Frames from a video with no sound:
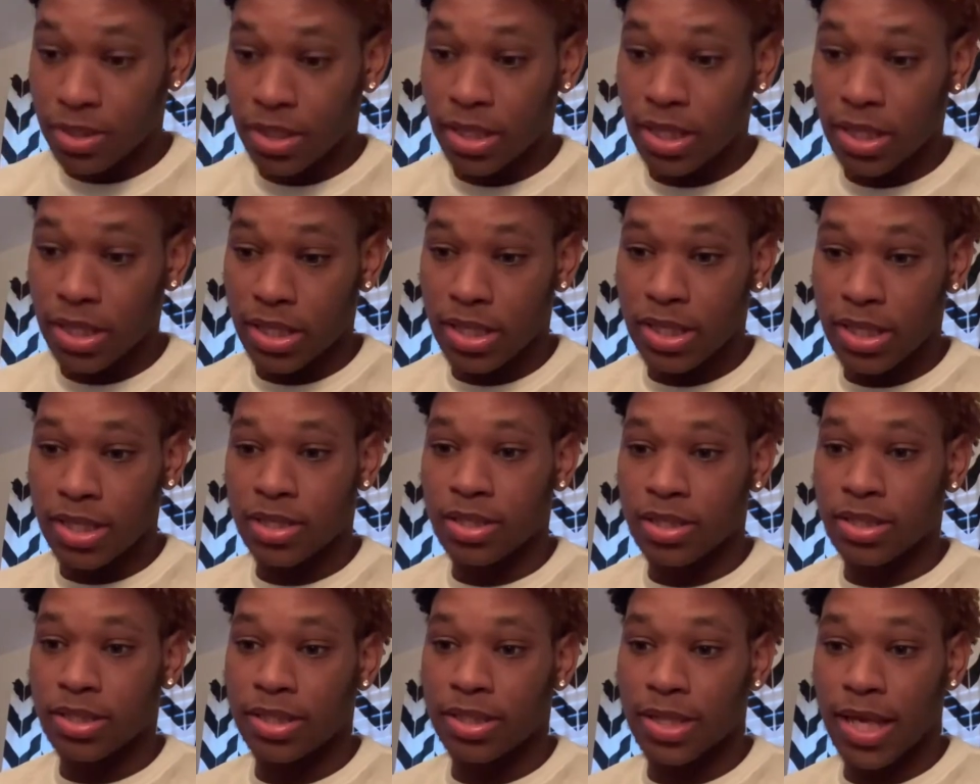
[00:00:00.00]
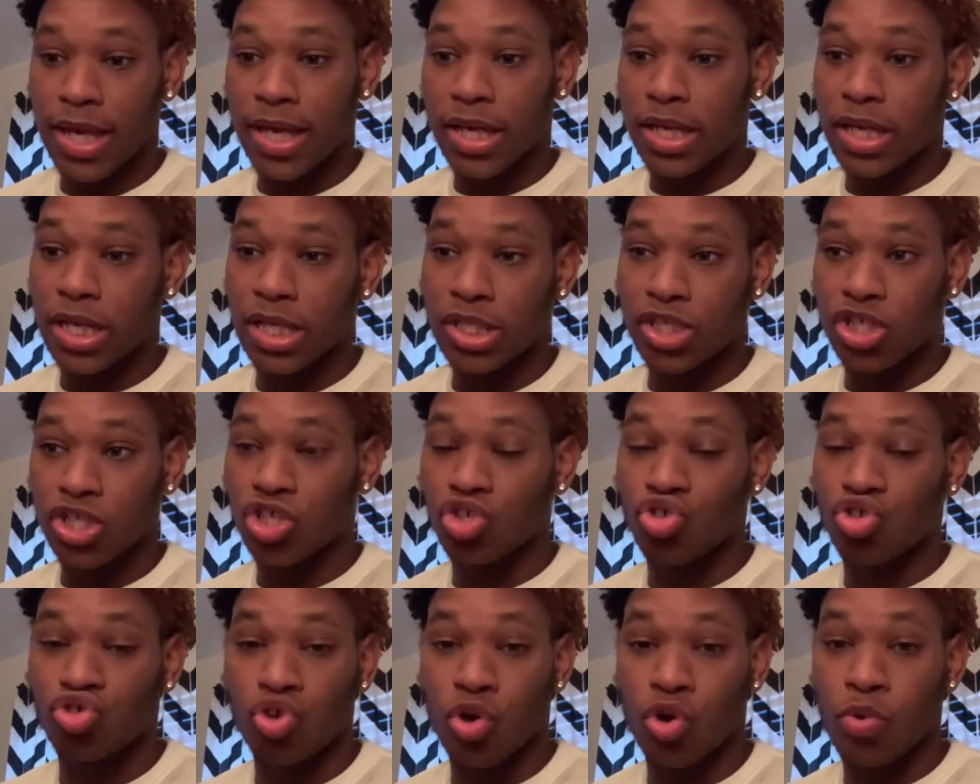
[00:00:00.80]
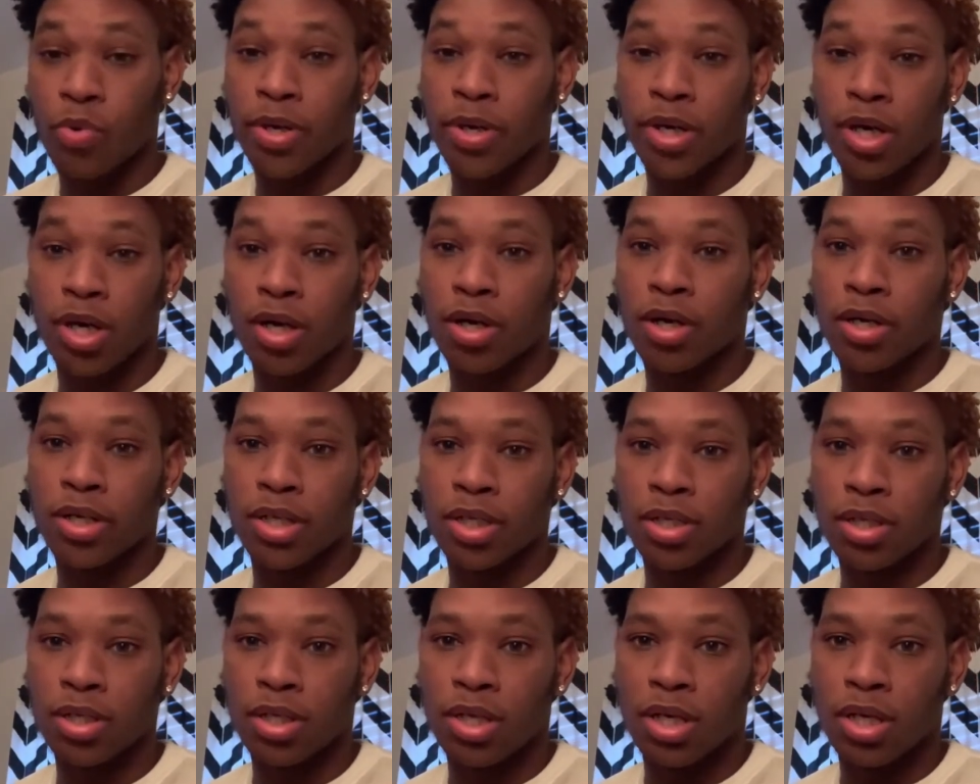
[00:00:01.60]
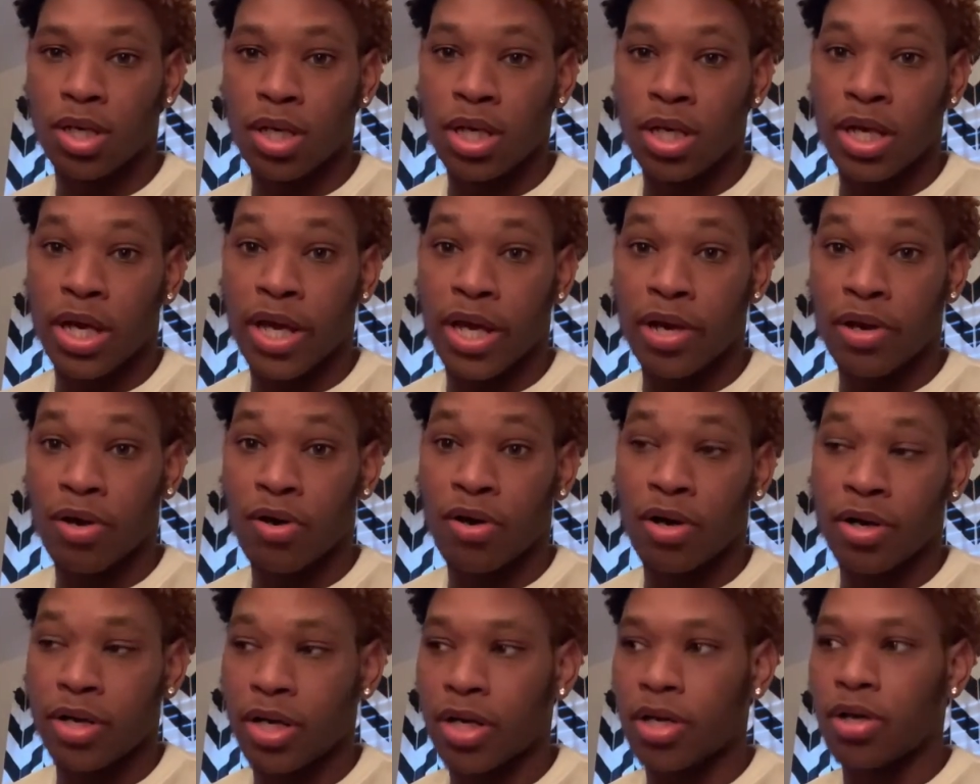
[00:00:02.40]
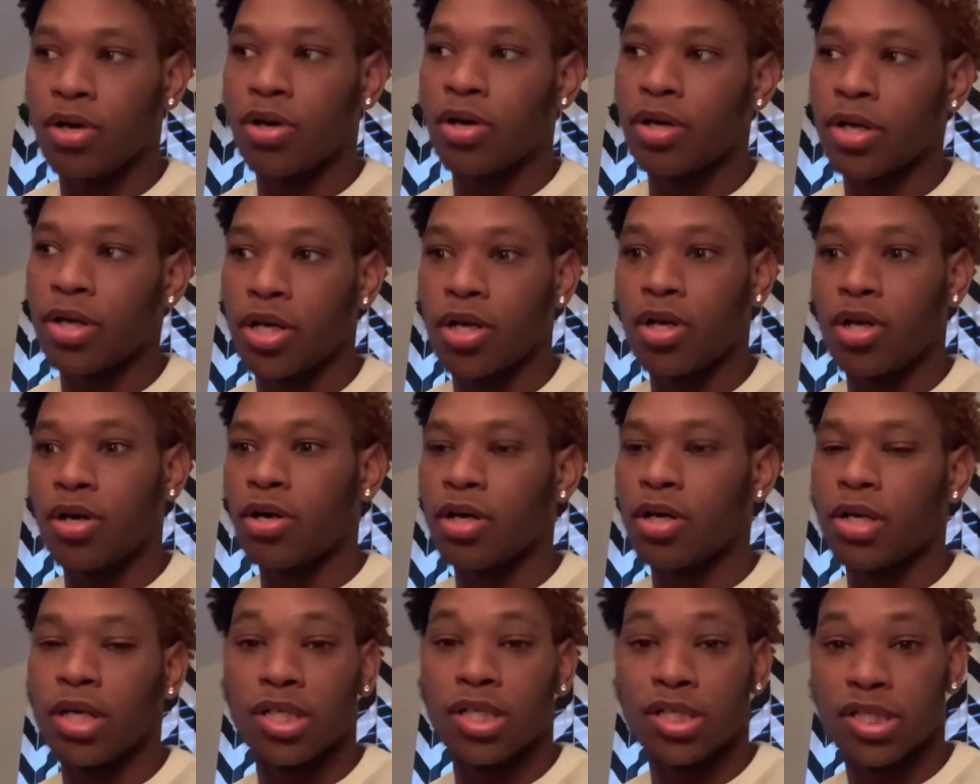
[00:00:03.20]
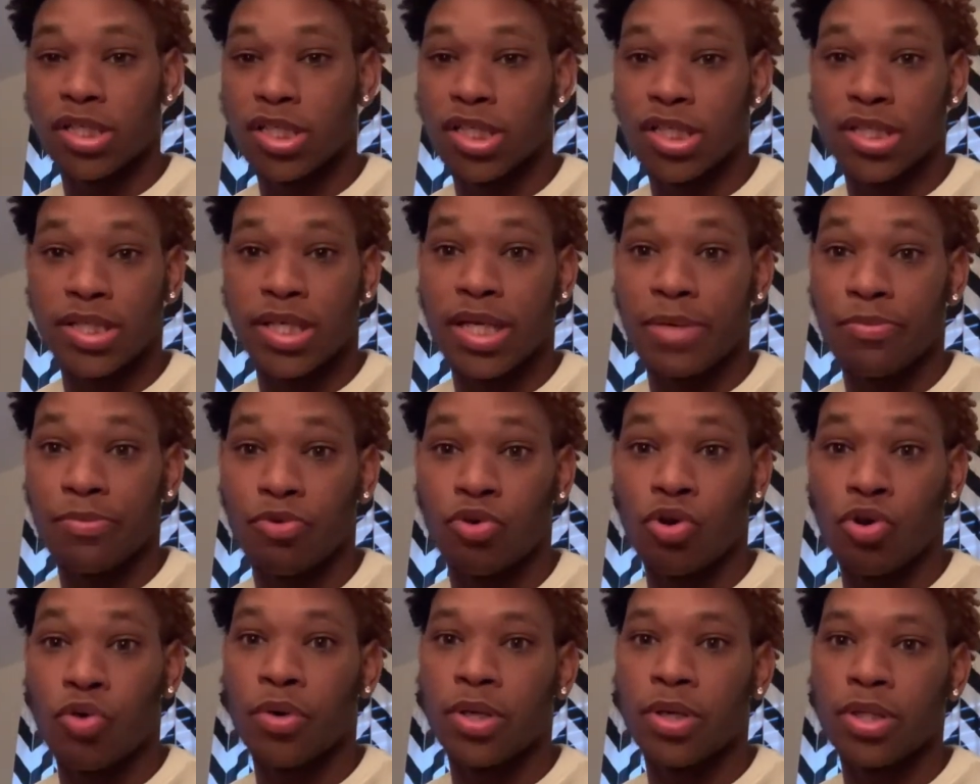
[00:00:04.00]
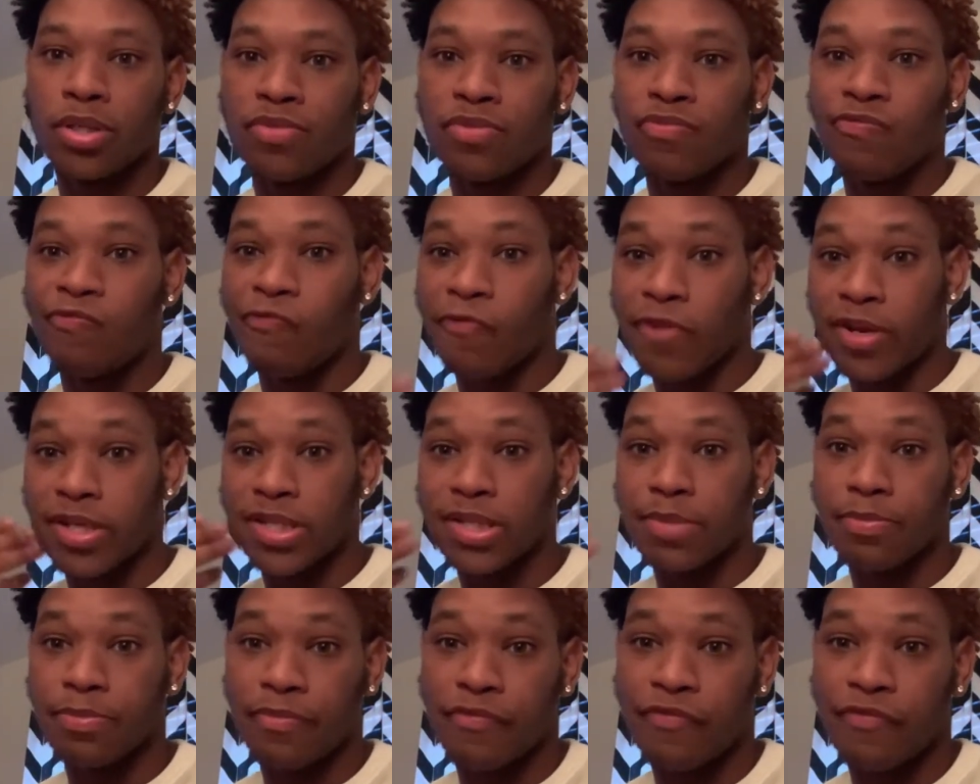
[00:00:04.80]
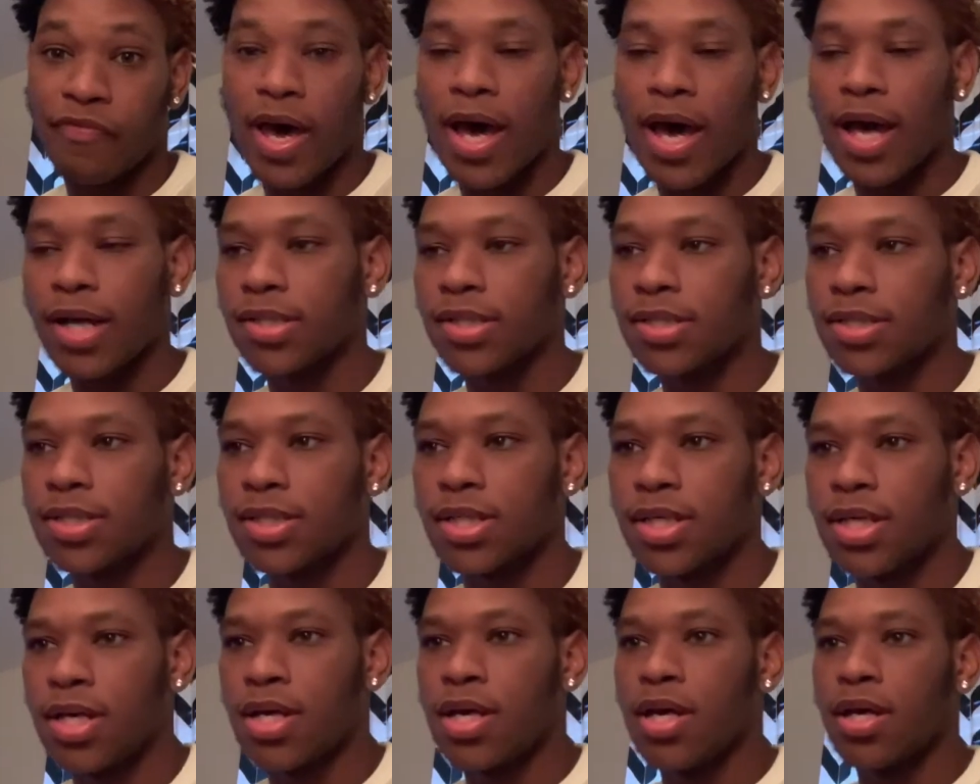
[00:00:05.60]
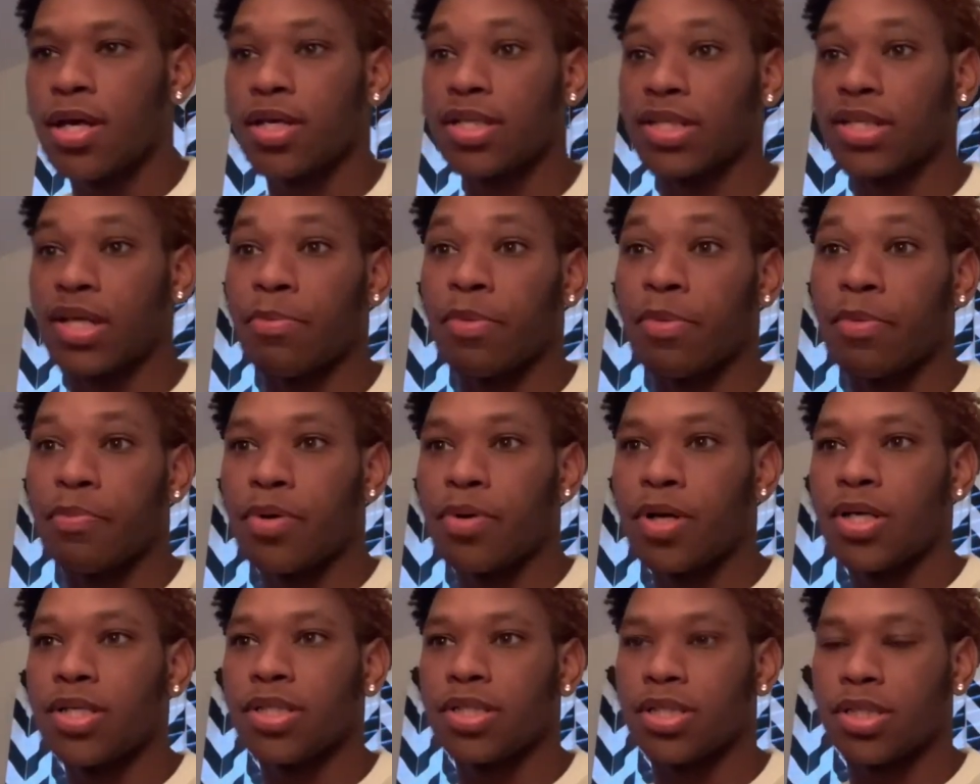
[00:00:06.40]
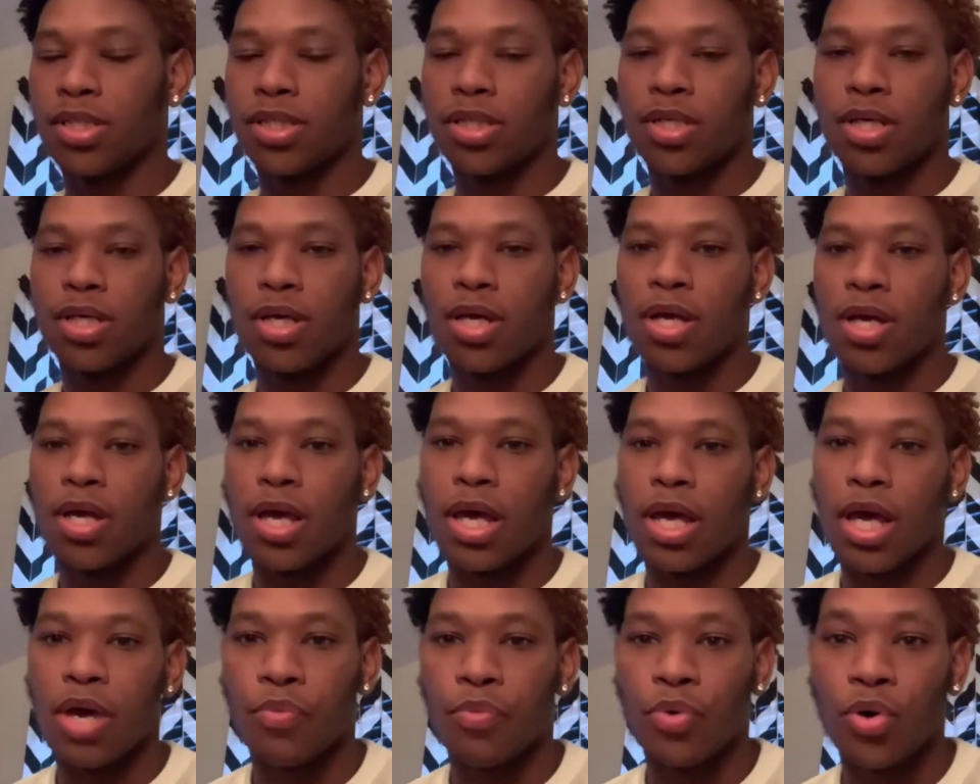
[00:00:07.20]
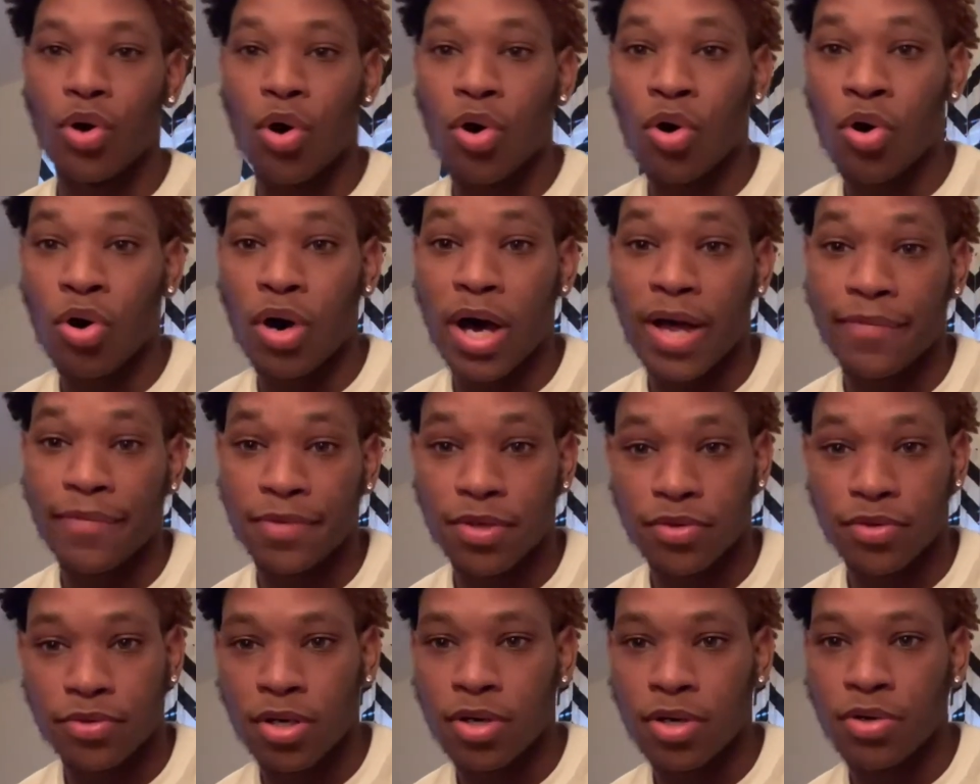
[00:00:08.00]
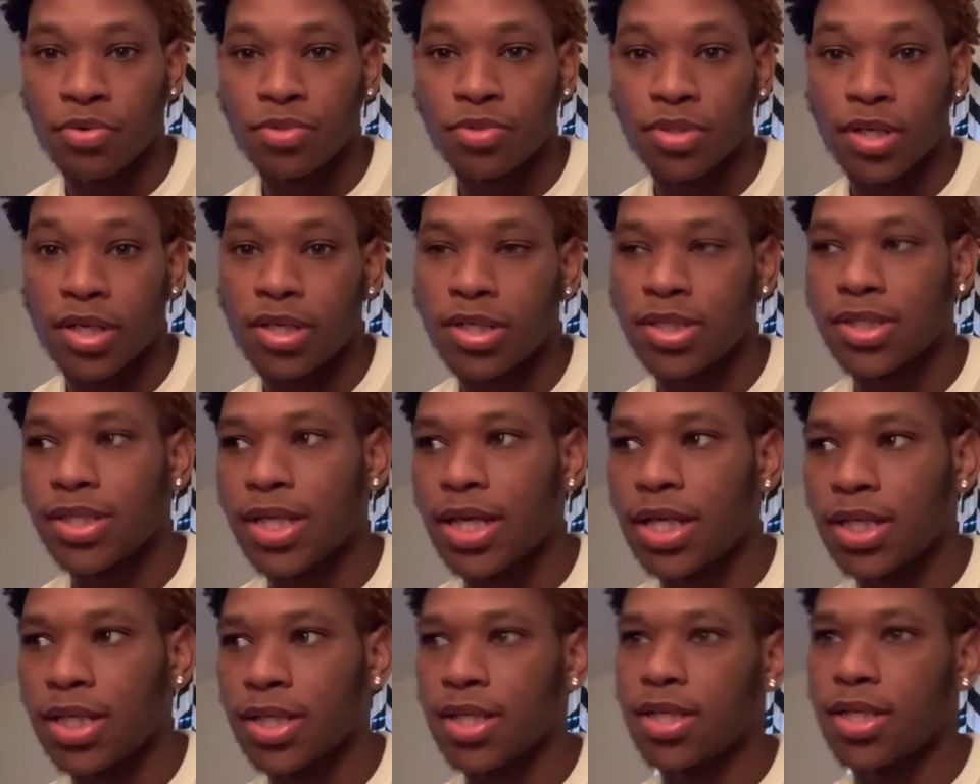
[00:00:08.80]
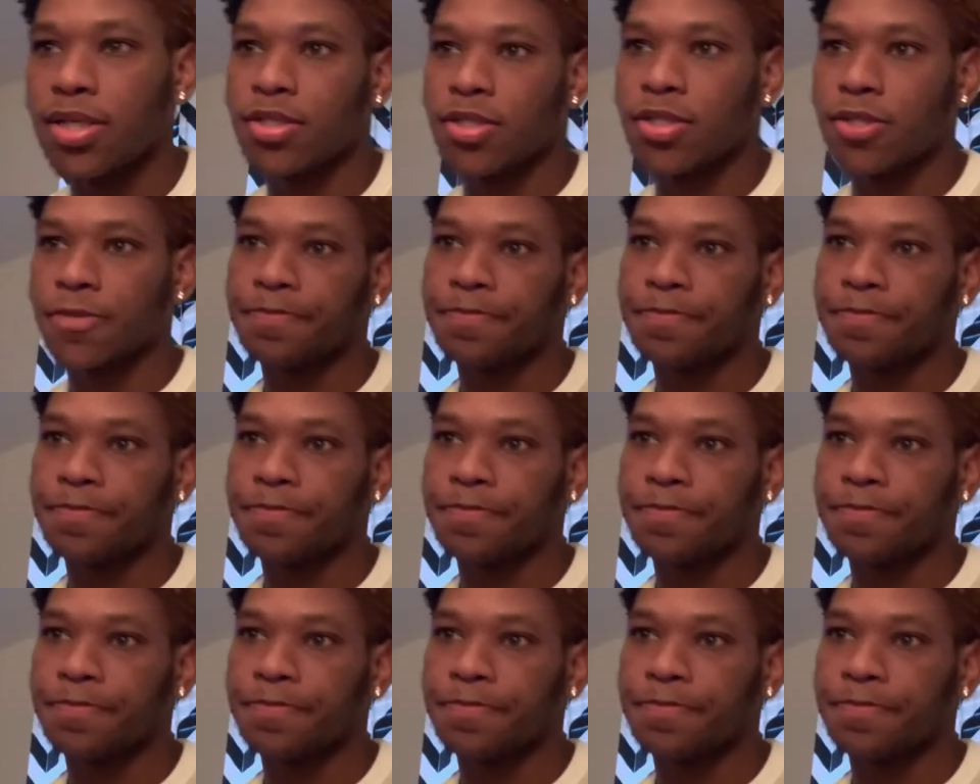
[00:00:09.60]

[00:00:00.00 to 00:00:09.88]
and just growing on and on and on and on, and you just keep growing for the simple fact, because I'm a person and we all have to grow to understand things.